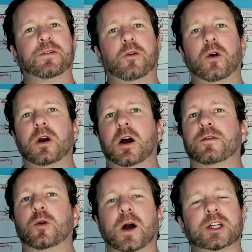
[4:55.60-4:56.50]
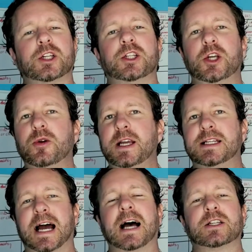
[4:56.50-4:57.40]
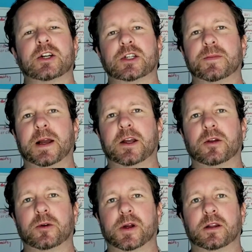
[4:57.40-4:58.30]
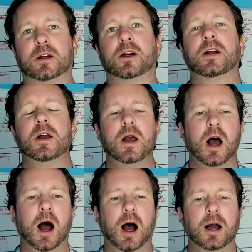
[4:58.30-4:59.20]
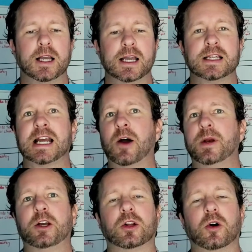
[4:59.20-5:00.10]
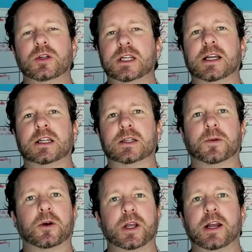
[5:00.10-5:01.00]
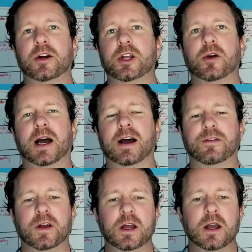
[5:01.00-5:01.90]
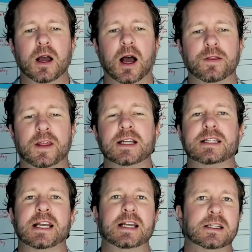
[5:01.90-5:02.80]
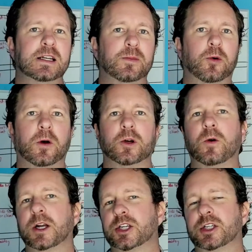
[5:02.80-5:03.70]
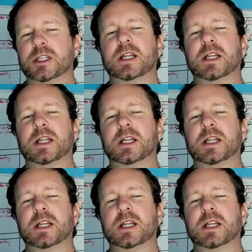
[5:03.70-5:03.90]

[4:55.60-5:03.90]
4 of questions you need to ask your Temecula Realtor is how many closings per year do you have? This is an important question. Just